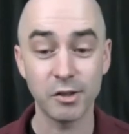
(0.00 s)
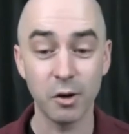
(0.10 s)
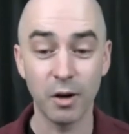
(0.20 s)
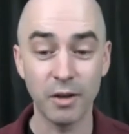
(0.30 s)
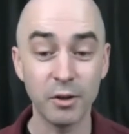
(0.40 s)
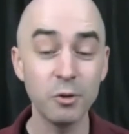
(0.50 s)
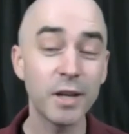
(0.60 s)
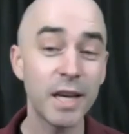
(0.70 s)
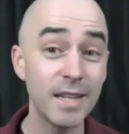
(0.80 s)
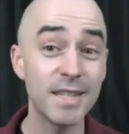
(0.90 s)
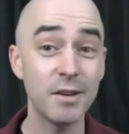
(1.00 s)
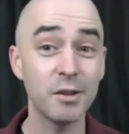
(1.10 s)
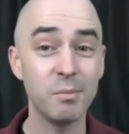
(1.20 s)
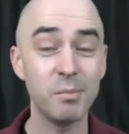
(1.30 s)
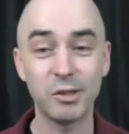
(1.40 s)
So you can
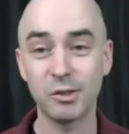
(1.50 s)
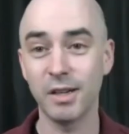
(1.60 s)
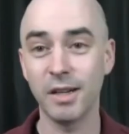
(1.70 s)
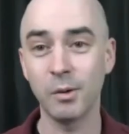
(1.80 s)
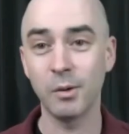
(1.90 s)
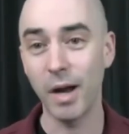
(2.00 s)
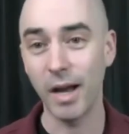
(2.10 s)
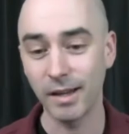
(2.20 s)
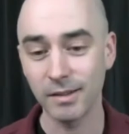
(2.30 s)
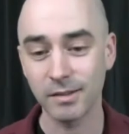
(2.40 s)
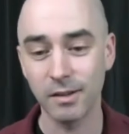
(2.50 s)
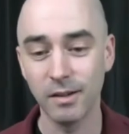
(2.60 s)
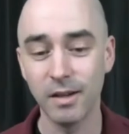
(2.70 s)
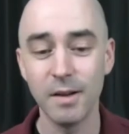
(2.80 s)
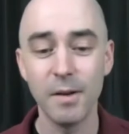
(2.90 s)
technically measure it in a way.
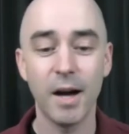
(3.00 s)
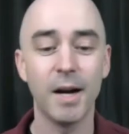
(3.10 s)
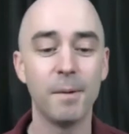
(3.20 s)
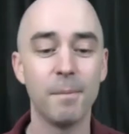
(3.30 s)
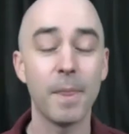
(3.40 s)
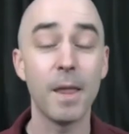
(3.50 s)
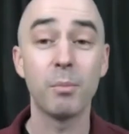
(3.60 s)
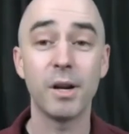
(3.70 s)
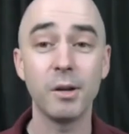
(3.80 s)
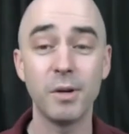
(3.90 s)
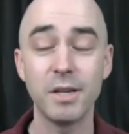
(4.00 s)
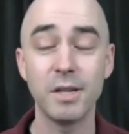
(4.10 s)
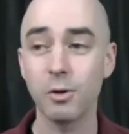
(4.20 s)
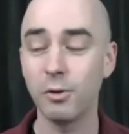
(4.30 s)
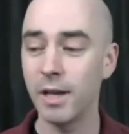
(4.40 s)
So, but anyways,
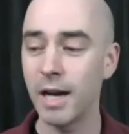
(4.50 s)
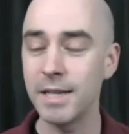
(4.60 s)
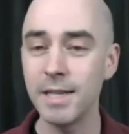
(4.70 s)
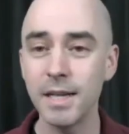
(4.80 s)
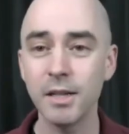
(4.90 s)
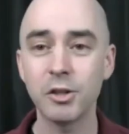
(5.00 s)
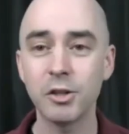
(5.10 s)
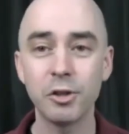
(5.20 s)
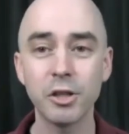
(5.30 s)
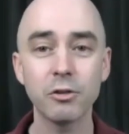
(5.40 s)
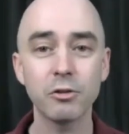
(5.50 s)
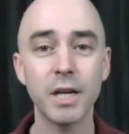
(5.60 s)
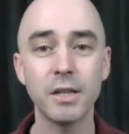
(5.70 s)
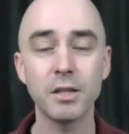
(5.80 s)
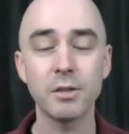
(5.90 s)
so the idea in traditional
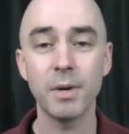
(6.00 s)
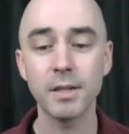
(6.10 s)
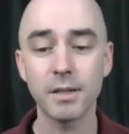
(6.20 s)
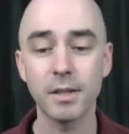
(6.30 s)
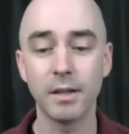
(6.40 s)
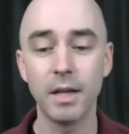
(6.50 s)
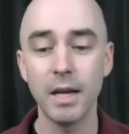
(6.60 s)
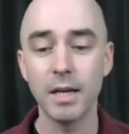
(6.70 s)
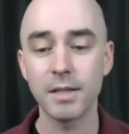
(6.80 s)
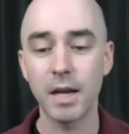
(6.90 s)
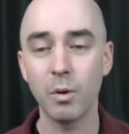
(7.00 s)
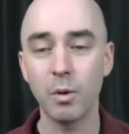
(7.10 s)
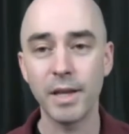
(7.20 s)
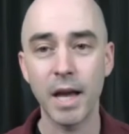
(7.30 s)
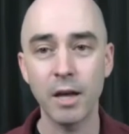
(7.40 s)
Chinese medicine is that
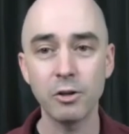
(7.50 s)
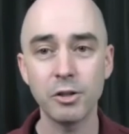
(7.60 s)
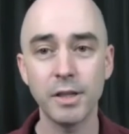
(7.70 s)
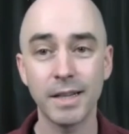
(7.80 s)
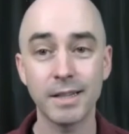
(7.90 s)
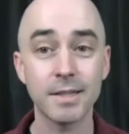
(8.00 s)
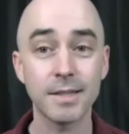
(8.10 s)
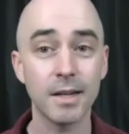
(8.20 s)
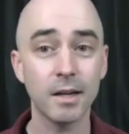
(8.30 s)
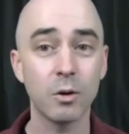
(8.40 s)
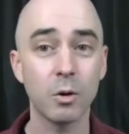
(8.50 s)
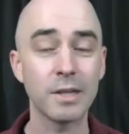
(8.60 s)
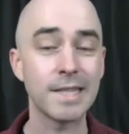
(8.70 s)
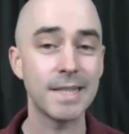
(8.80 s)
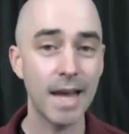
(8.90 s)
when the energy gets stuck or
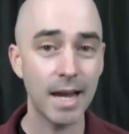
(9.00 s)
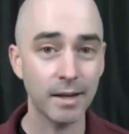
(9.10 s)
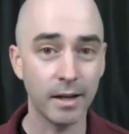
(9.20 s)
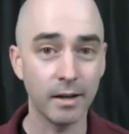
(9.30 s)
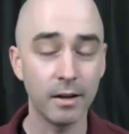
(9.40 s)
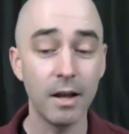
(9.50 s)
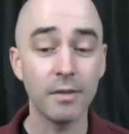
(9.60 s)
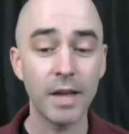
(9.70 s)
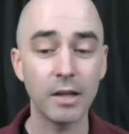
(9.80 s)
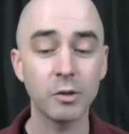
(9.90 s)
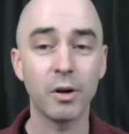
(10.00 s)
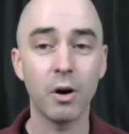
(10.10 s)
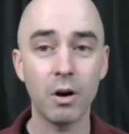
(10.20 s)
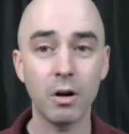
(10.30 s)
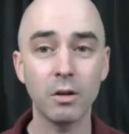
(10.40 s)
stagnant, that's when
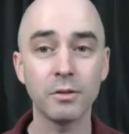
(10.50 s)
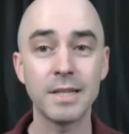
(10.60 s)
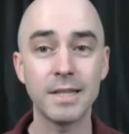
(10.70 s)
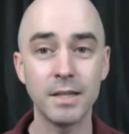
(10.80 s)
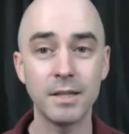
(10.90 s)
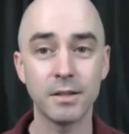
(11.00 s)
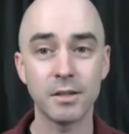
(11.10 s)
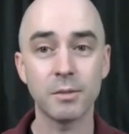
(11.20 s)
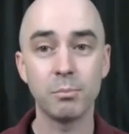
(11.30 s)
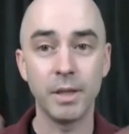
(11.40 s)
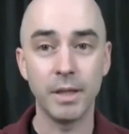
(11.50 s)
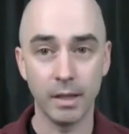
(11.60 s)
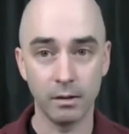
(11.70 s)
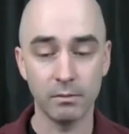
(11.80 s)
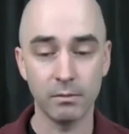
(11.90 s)
all diseases
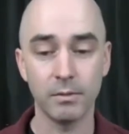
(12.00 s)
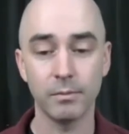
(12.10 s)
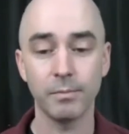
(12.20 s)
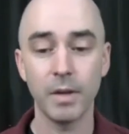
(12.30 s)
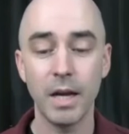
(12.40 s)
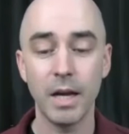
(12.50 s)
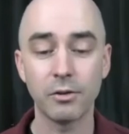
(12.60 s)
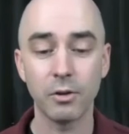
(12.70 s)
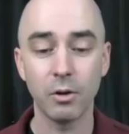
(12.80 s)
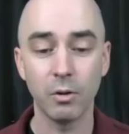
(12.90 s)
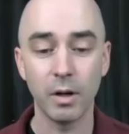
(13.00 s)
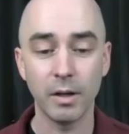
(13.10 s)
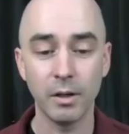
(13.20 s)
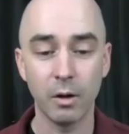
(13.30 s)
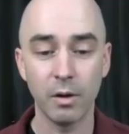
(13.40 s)
begin. And so,
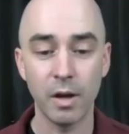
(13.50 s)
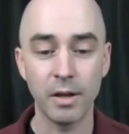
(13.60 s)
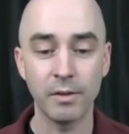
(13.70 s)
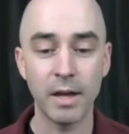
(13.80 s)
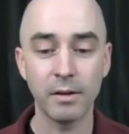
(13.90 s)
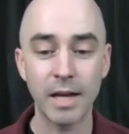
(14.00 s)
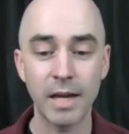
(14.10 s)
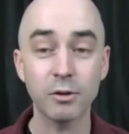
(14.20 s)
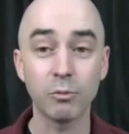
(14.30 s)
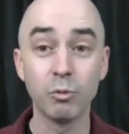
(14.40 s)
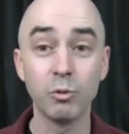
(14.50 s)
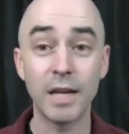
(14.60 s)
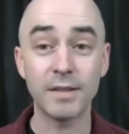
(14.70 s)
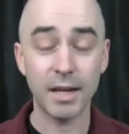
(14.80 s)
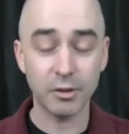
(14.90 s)
then
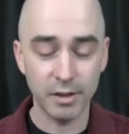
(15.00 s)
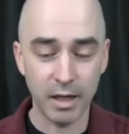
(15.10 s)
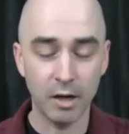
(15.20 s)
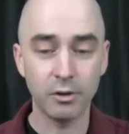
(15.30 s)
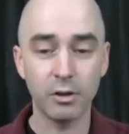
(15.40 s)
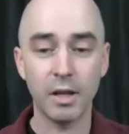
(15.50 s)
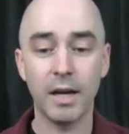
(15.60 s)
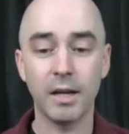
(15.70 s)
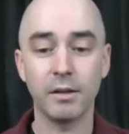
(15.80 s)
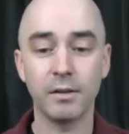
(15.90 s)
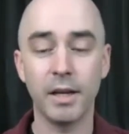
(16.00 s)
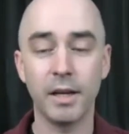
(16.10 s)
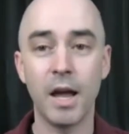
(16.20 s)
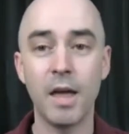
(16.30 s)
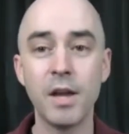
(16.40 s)
that's actually the underlying
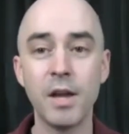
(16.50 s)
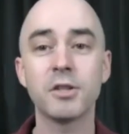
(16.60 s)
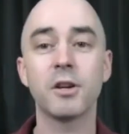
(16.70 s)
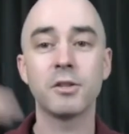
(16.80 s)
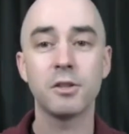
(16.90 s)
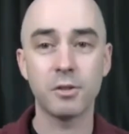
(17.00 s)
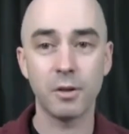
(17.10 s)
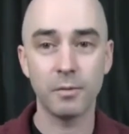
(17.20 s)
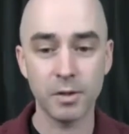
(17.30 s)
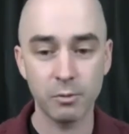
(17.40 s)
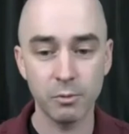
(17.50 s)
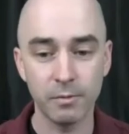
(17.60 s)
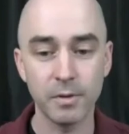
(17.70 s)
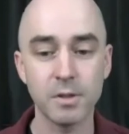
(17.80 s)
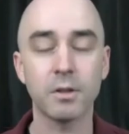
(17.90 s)
thing. And then it starts to surface through the
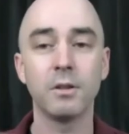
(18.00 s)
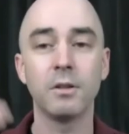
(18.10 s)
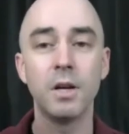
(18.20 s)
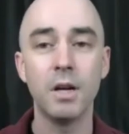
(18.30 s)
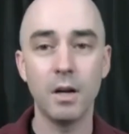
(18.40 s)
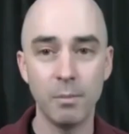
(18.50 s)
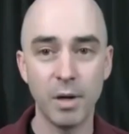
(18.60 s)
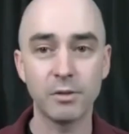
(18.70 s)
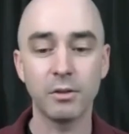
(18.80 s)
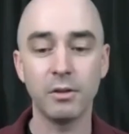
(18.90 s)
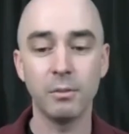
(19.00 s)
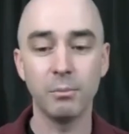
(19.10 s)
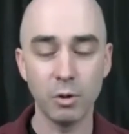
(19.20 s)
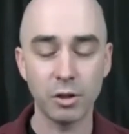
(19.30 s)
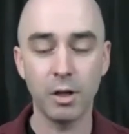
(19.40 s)
physical, mental,
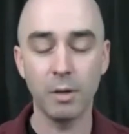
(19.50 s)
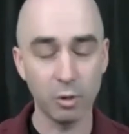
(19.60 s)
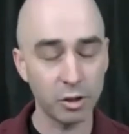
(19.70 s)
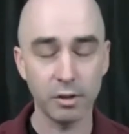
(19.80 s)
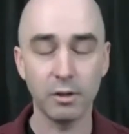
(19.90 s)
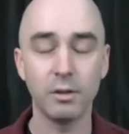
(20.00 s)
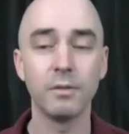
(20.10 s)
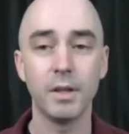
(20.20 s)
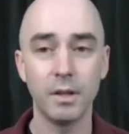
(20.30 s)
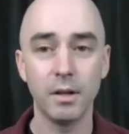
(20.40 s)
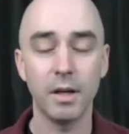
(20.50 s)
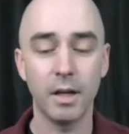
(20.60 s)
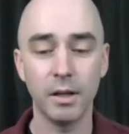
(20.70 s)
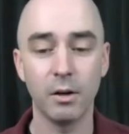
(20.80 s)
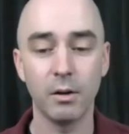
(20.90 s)
emotional,
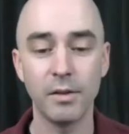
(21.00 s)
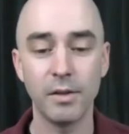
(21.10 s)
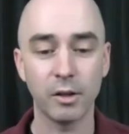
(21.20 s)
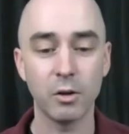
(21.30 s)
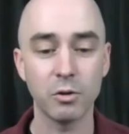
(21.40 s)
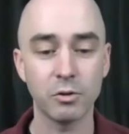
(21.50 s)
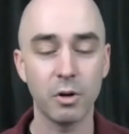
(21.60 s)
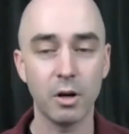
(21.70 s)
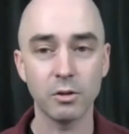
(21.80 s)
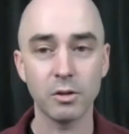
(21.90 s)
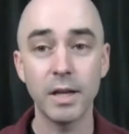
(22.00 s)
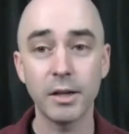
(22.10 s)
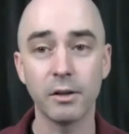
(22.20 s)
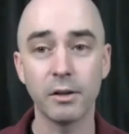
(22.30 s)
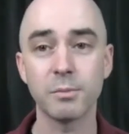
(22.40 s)
and then it goes through all those
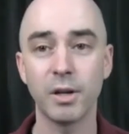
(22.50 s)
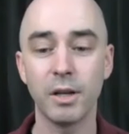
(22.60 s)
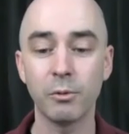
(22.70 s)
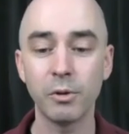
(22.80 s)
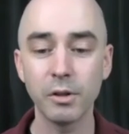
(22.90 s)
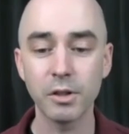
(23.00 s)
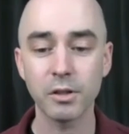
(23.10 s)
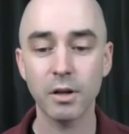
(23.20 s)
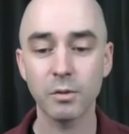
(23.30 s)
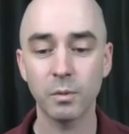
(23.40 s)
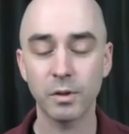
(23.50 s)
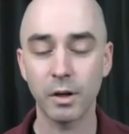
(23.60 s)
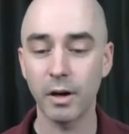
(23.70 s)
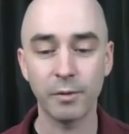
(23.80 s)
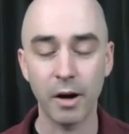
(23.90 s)
layers. But it really just starts with
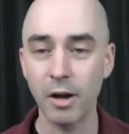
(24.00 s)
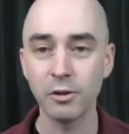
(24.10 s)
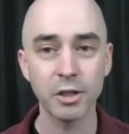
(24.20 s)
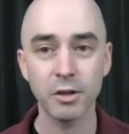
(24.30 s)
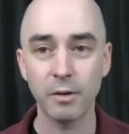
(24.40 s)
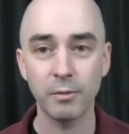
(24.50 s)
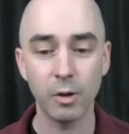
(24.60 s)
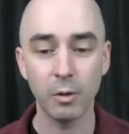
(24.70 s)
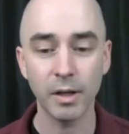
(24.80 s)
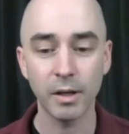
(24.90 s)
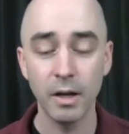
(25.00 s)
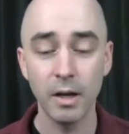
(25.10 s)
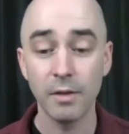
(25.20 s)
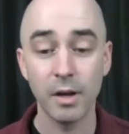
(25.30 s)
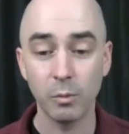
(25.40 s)
if our energy is not flowing,
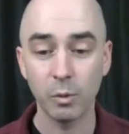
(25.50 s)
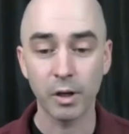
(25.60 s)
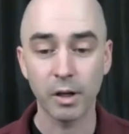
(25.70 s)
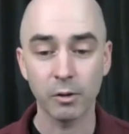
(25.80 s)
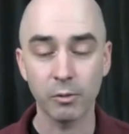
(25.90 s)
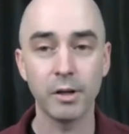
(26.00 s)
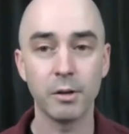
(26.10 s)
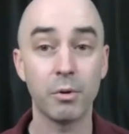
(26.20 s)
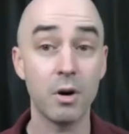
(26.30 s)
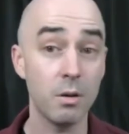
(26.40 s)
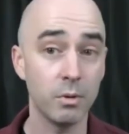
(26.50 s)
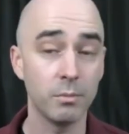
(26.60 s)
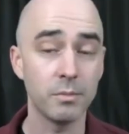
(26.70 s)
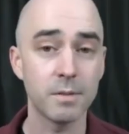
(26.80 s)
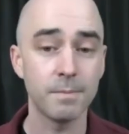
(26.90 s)
then we're going to run into
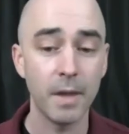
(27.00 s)
problems.